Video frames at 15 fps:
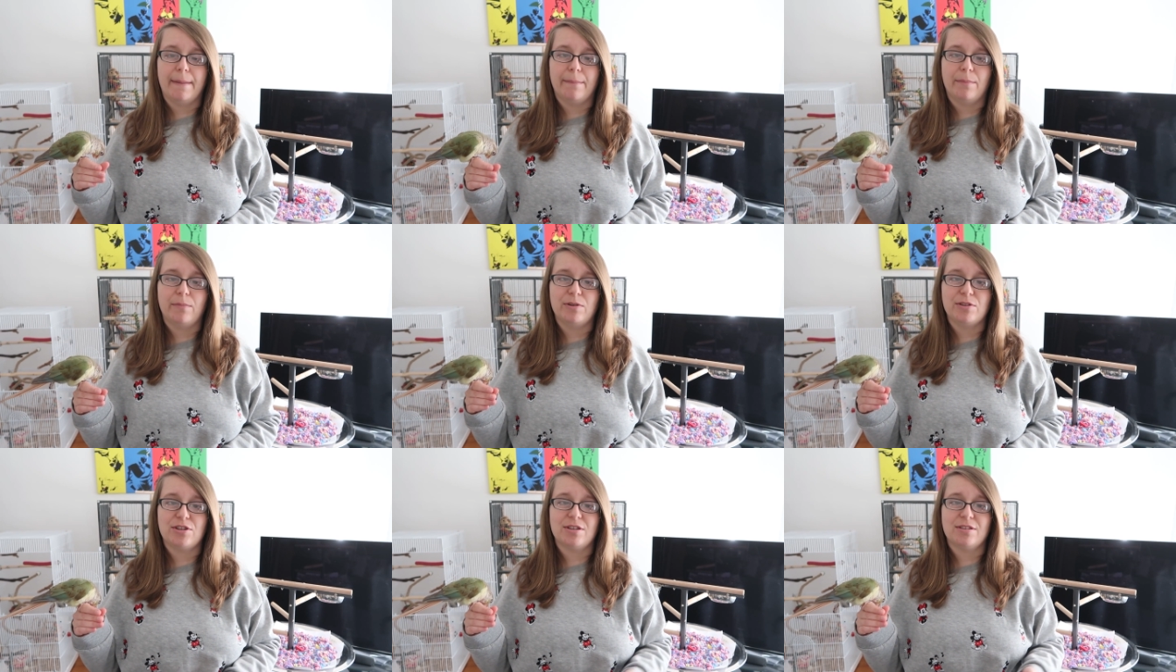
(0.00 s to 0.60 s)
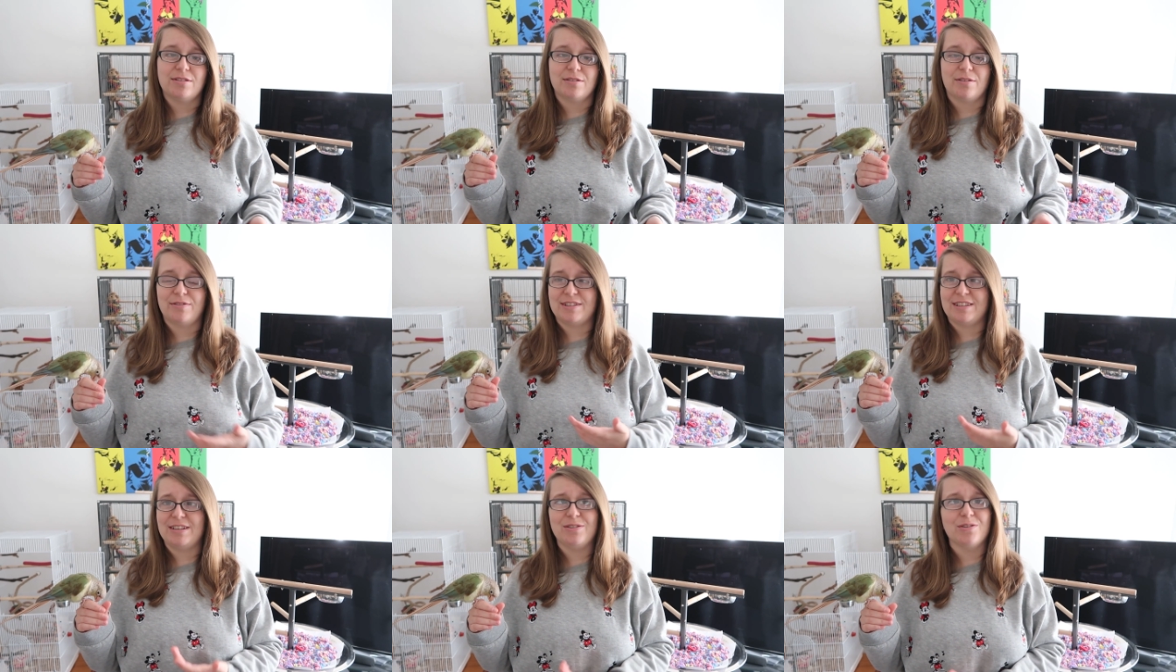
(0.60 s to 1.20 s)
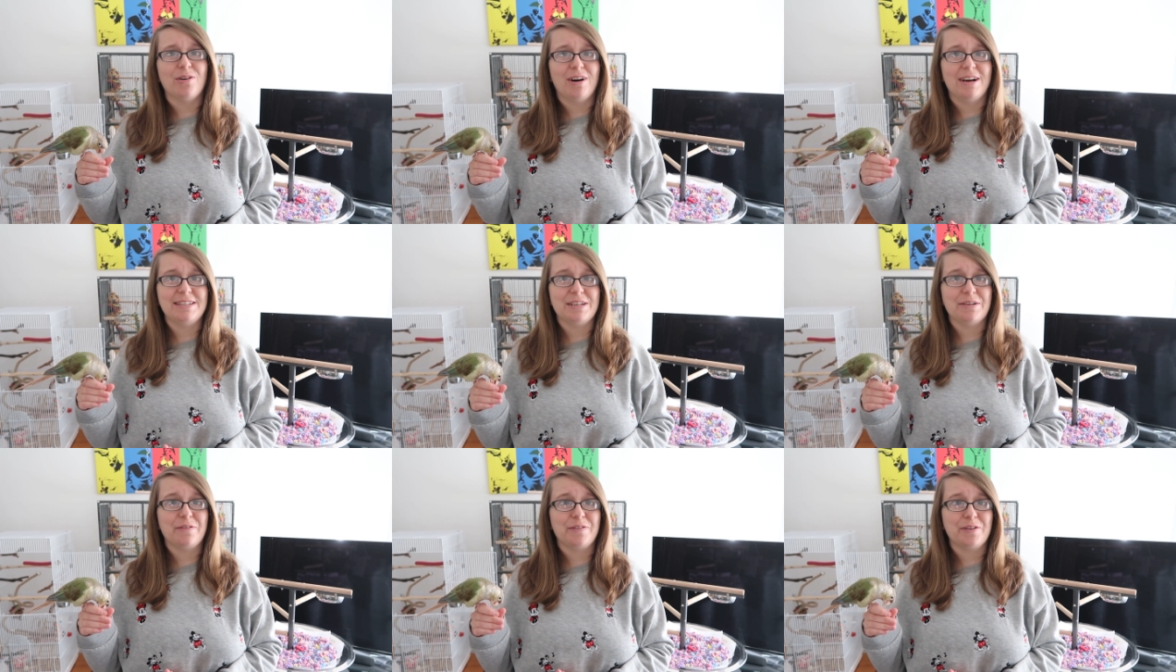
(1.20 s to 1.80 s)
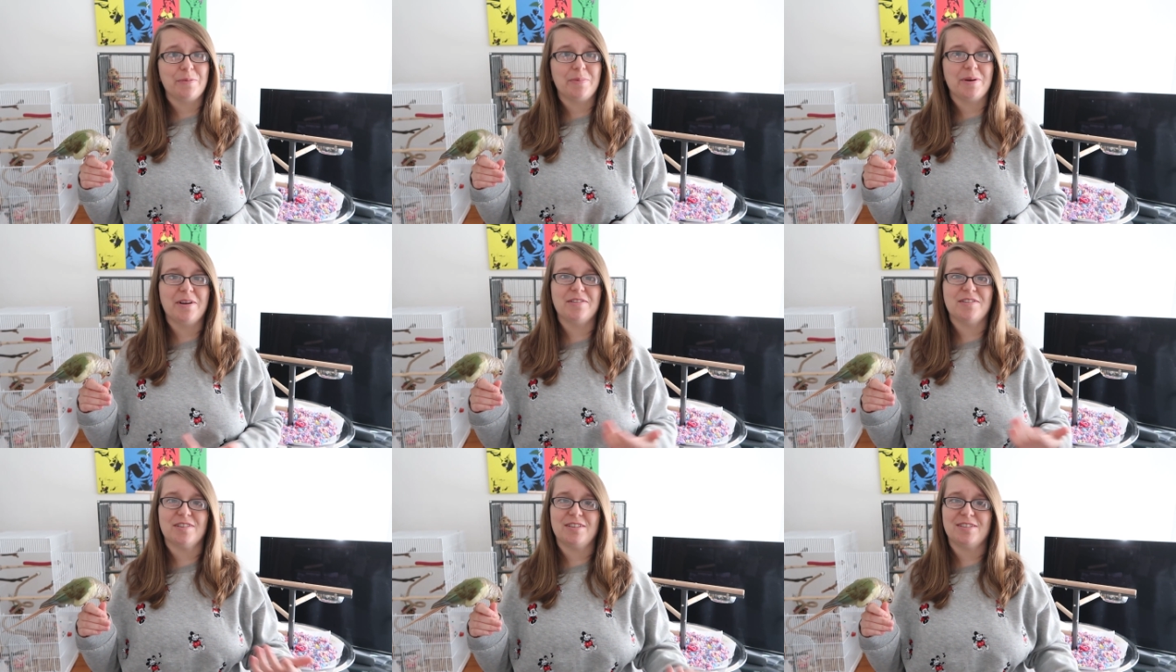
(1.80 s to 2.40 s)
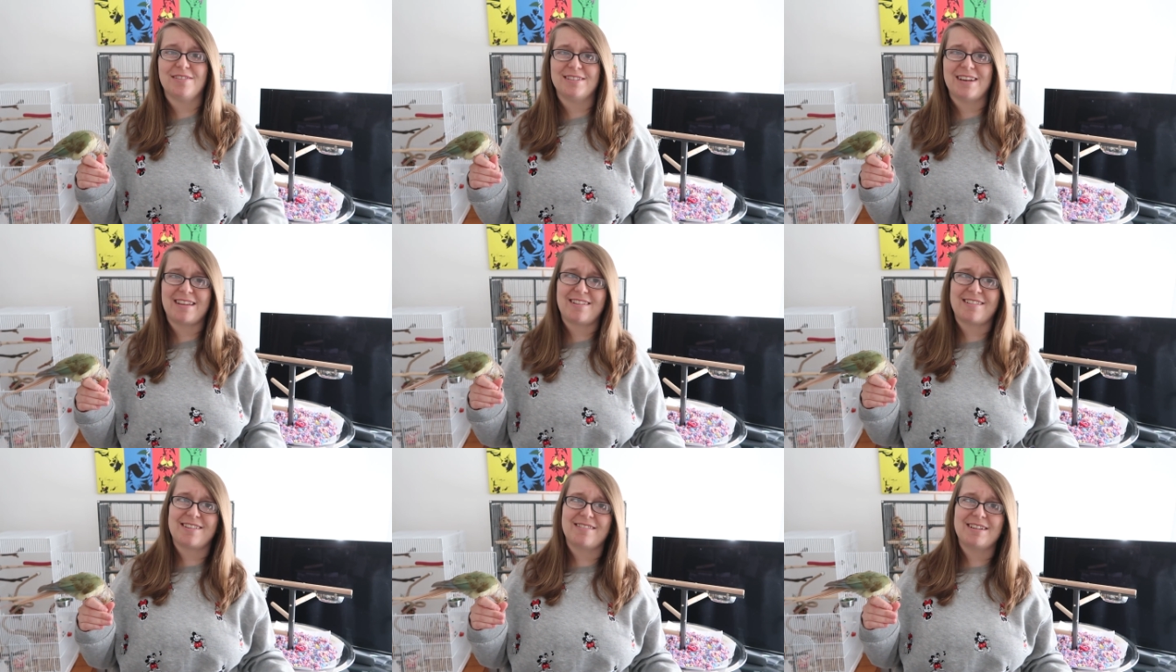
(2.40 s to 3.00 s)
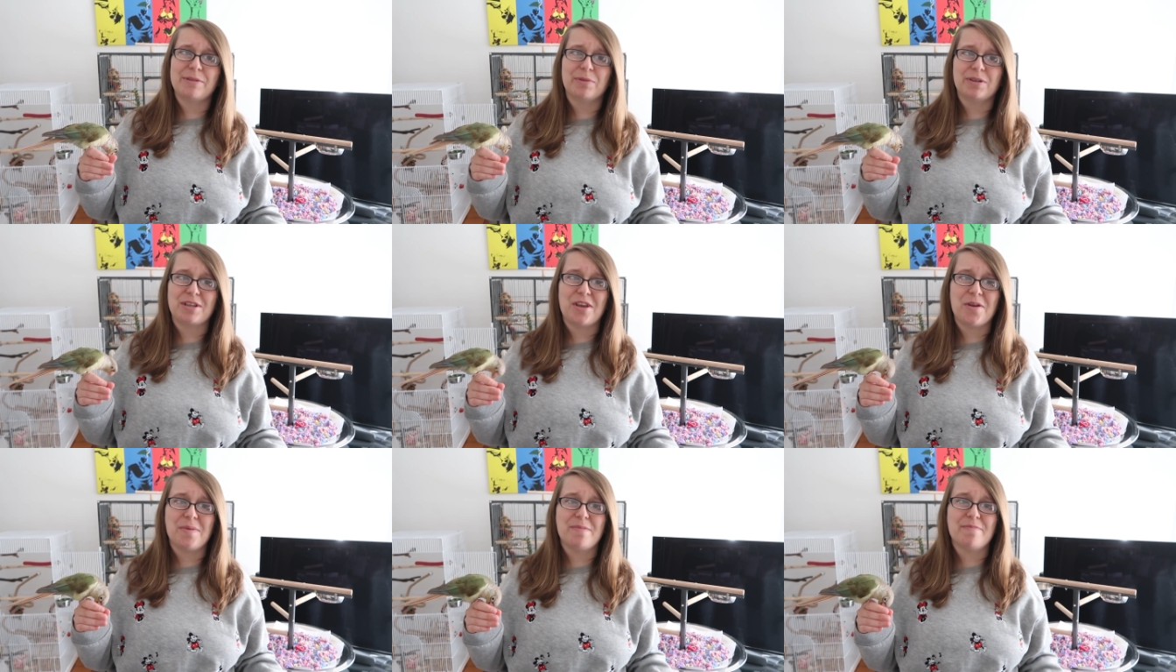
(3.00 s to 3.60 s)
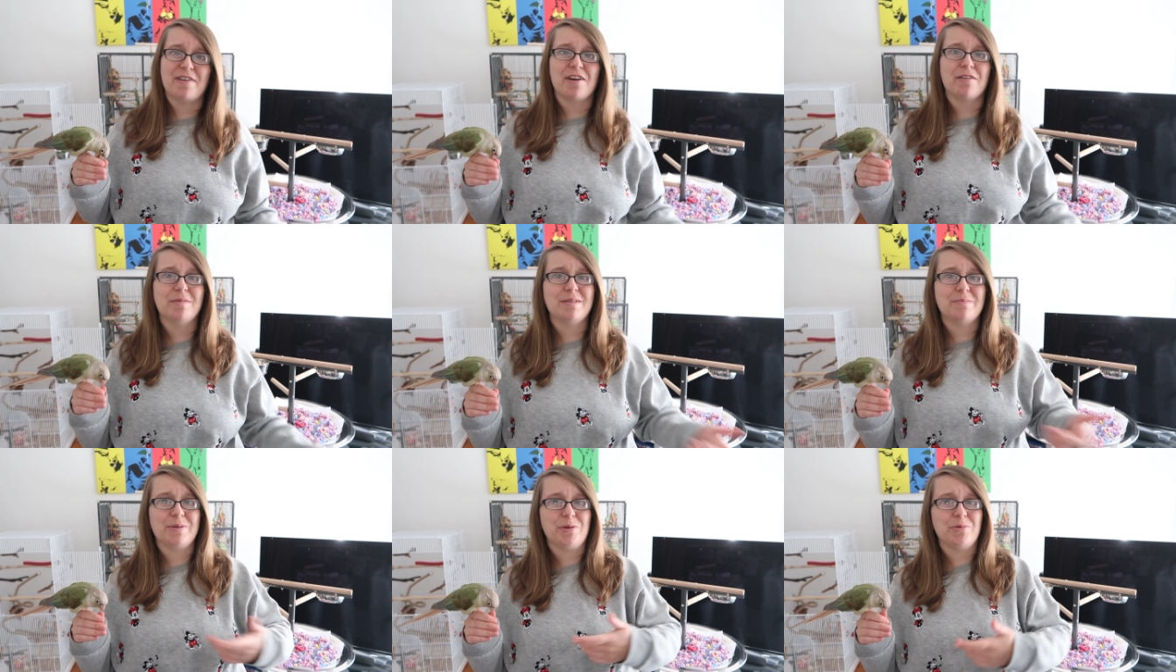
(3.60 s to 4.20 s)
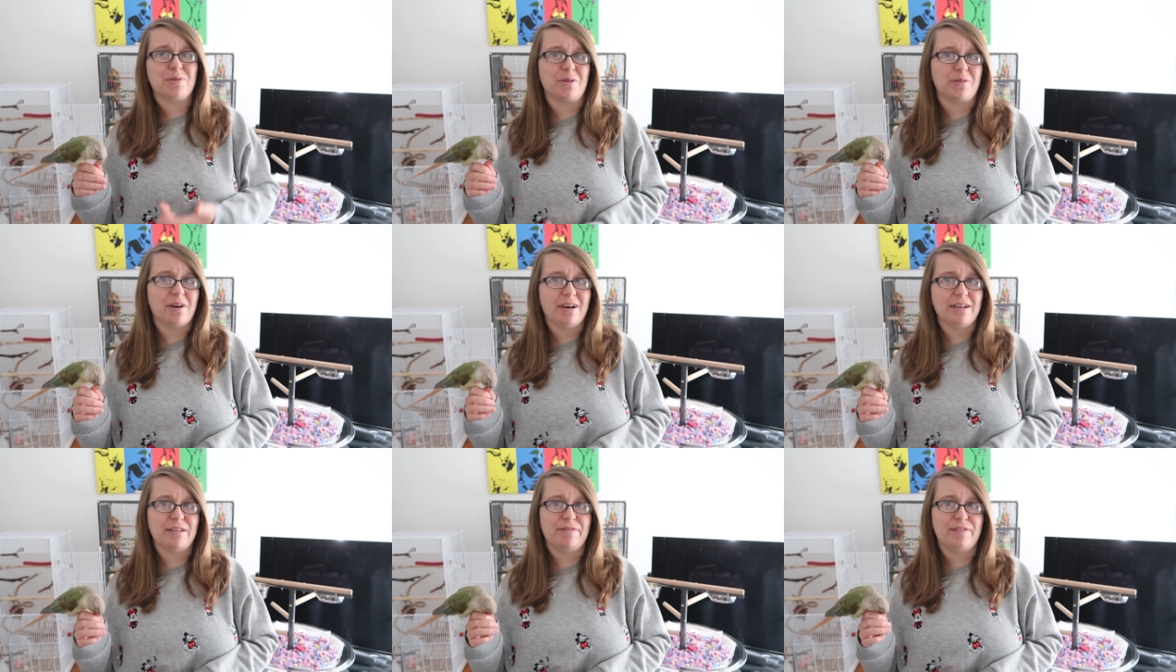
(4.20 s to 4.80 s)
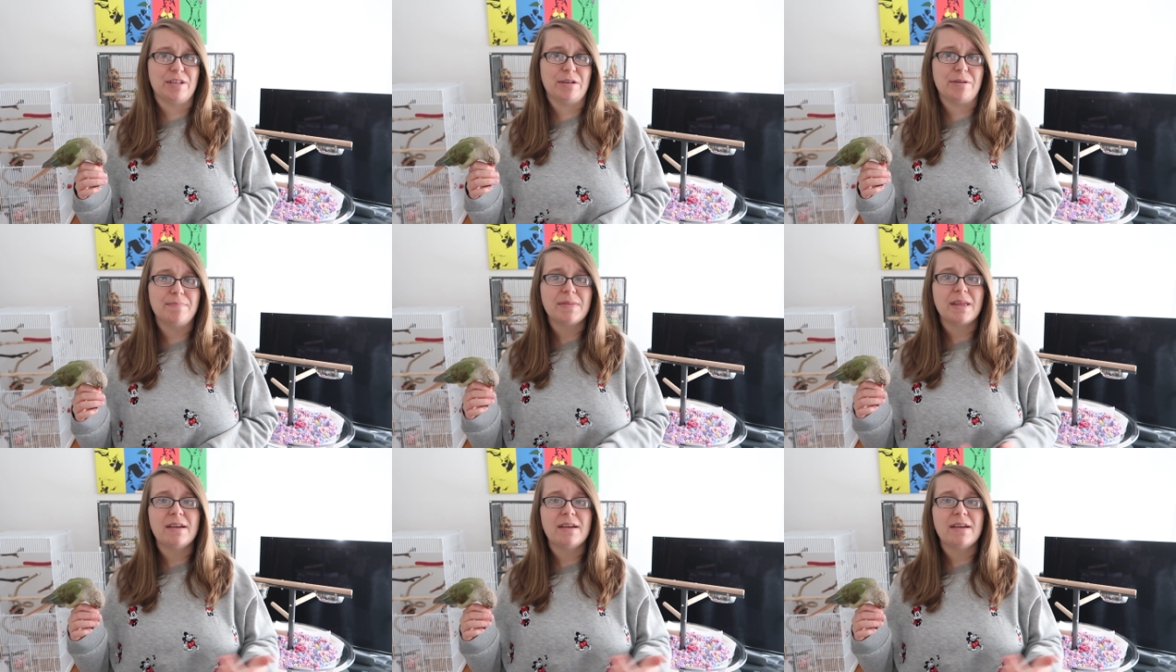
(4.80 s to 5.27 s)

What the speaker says: which is obviously not ideal for your birds. So you don't necessarily want a humid environment, but you also kind of do.